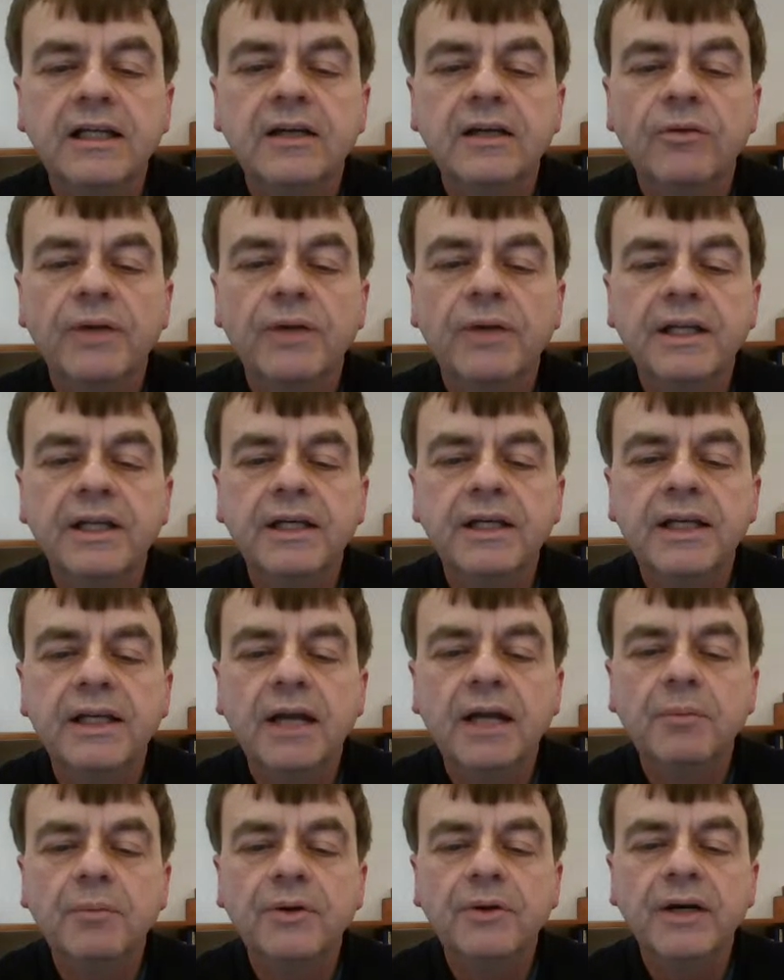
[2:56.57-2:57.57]
We can
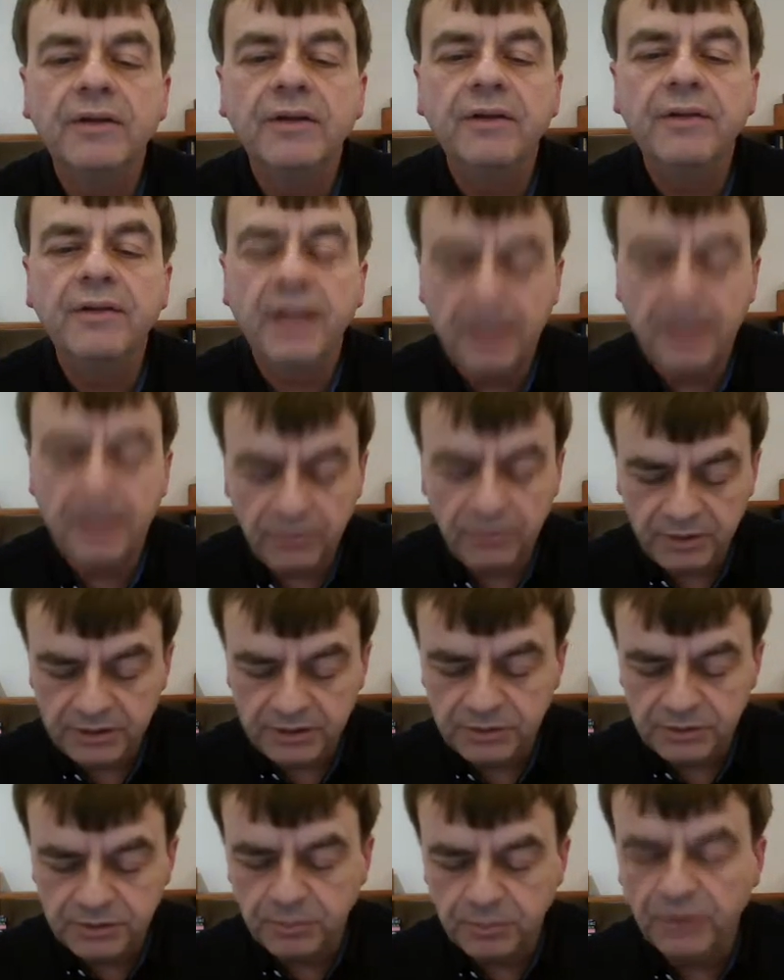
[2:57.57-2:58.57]
dab around that with a
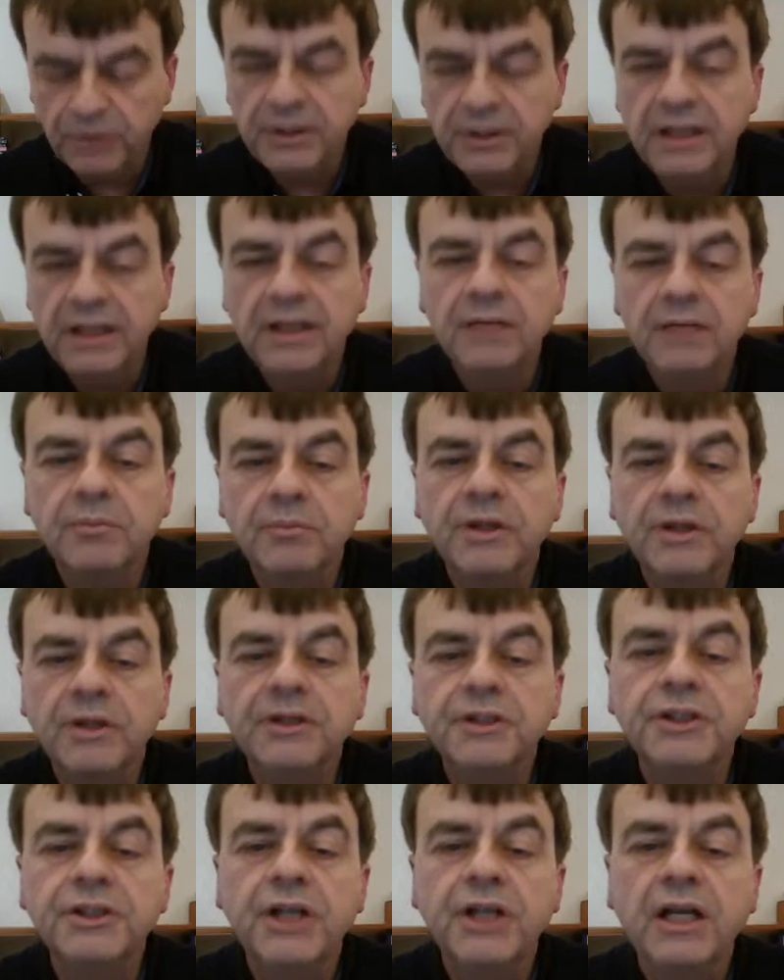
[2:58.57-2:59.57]
spot healing
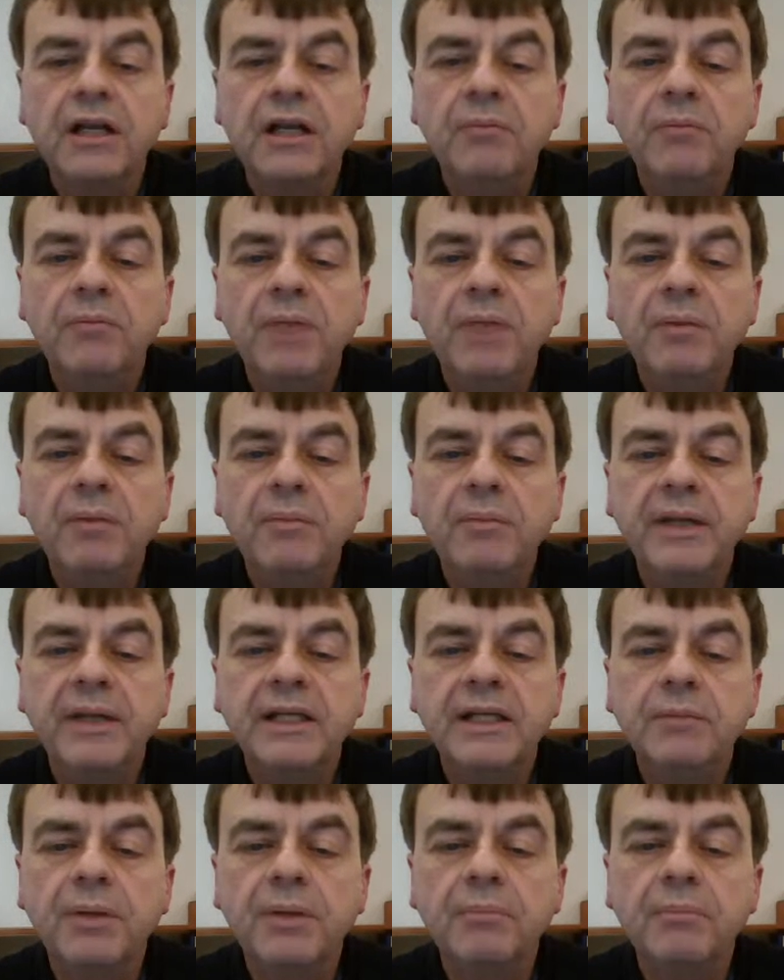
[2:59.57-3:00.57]
brush, maybe make it
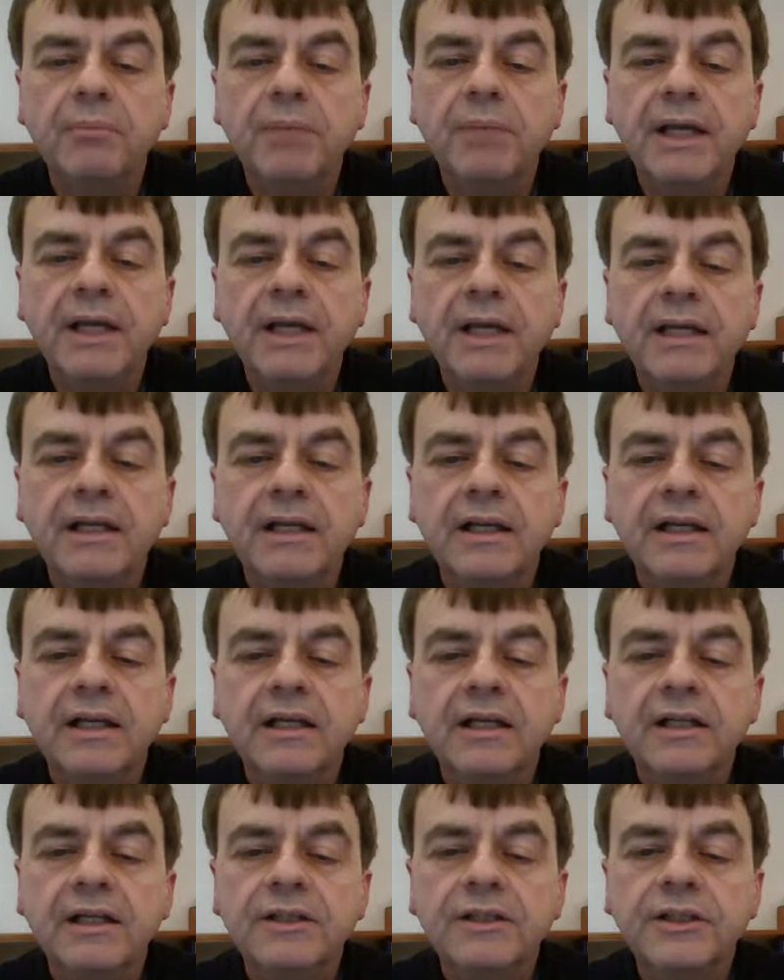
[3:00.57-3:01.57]
a bit bigger,
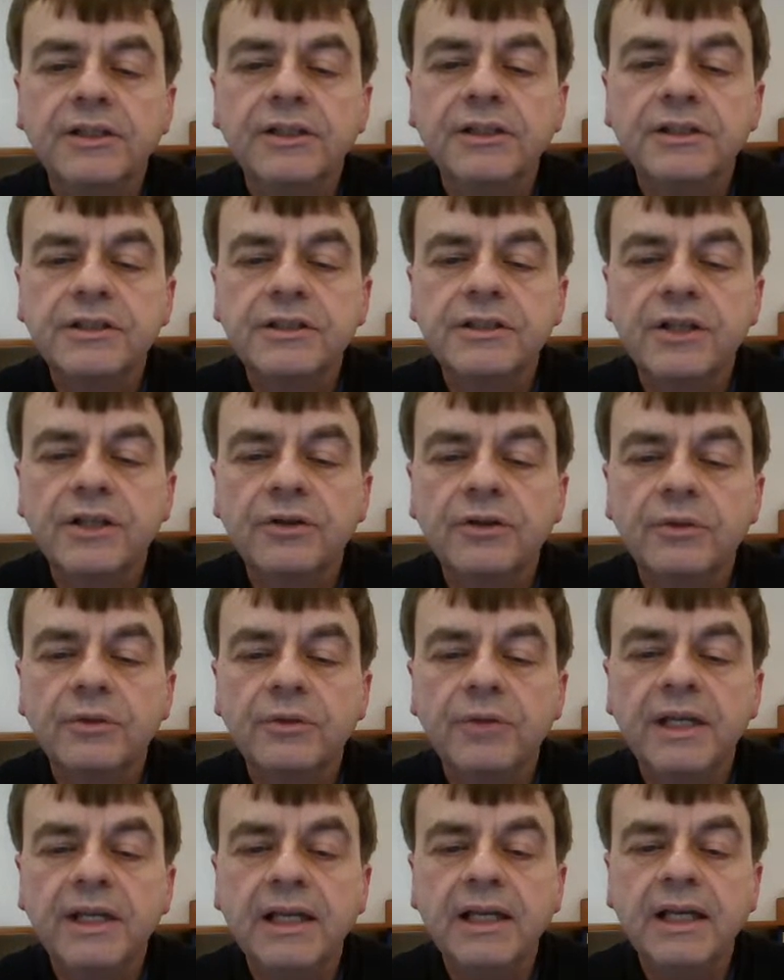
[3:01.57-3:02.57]
just so that we
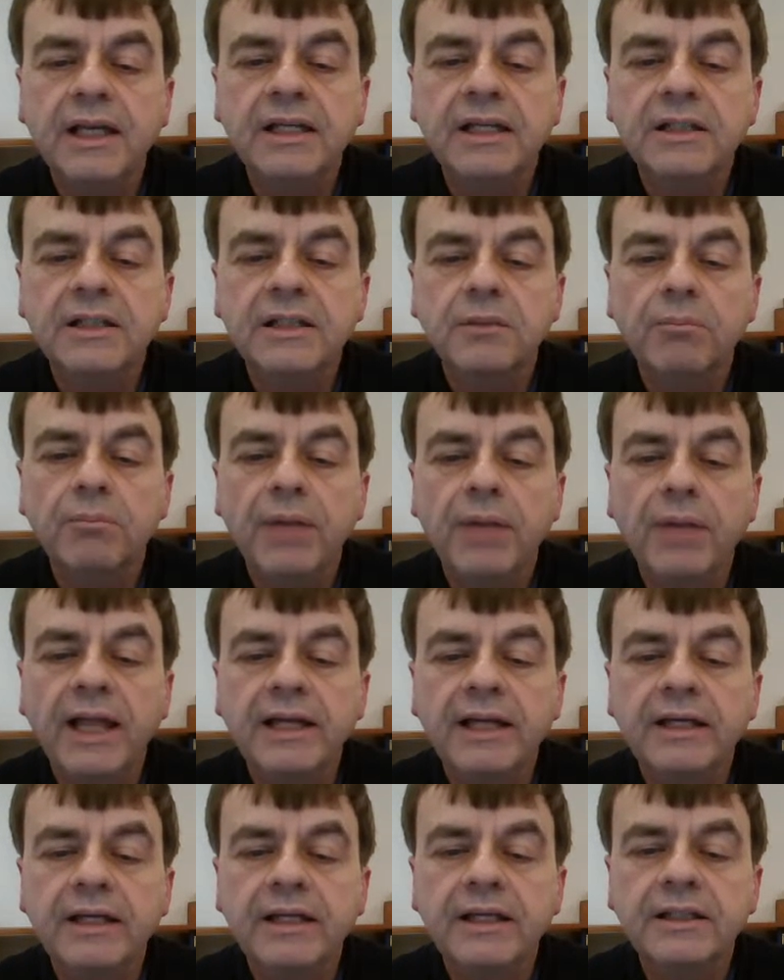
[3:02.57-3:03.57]
can get it to
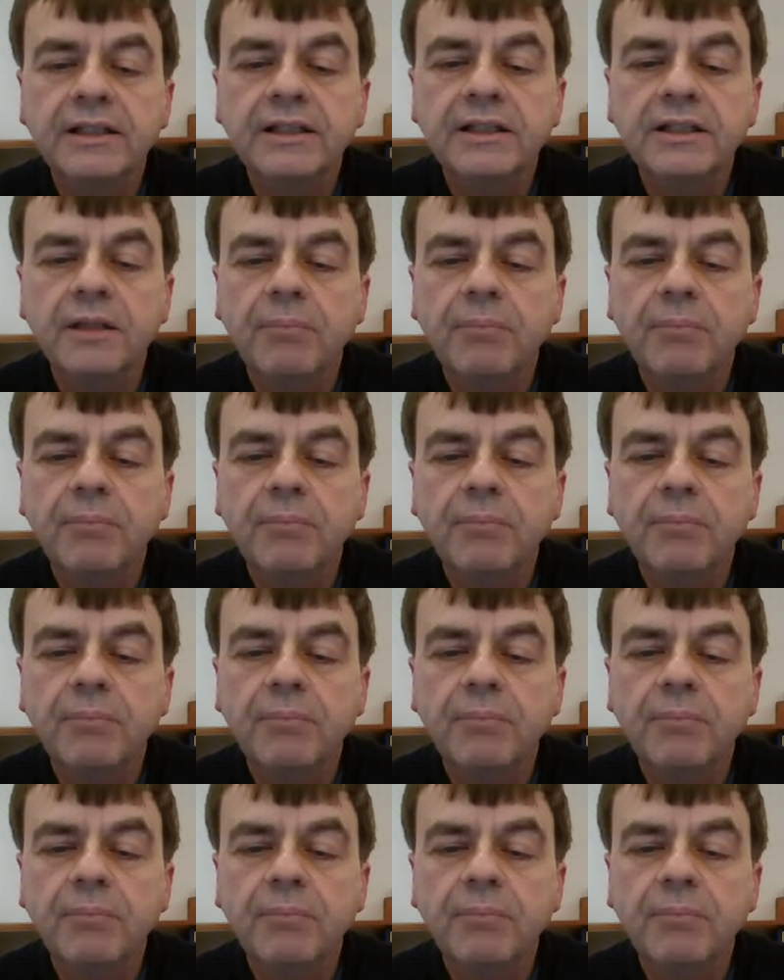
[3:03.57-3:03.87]
blend into the